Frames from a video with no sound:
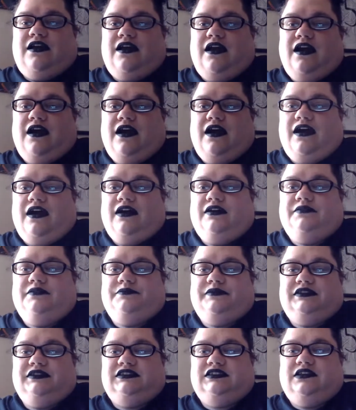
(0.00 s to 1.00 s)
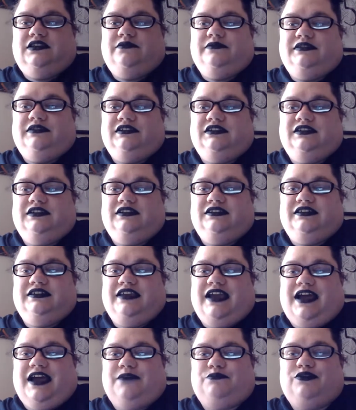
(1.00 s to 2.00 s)
some,
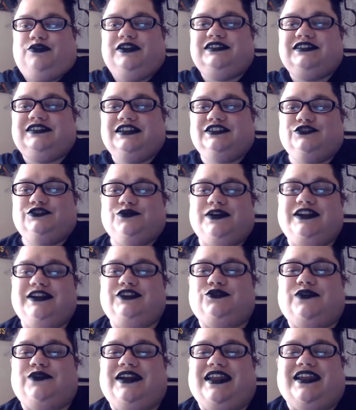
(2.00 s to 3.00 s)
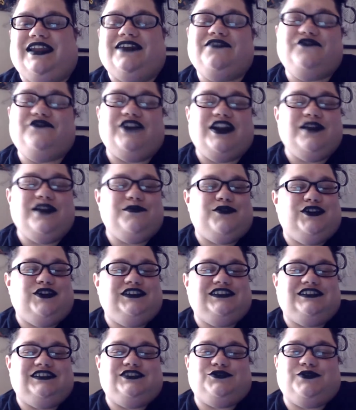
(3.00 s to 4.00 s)
yeah, Princess 2020, Fairy
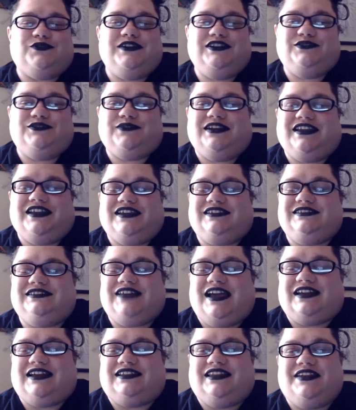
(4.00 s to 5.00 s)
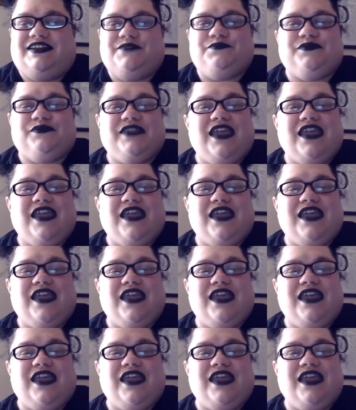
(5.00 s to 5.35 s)
Princess 2020, exactly.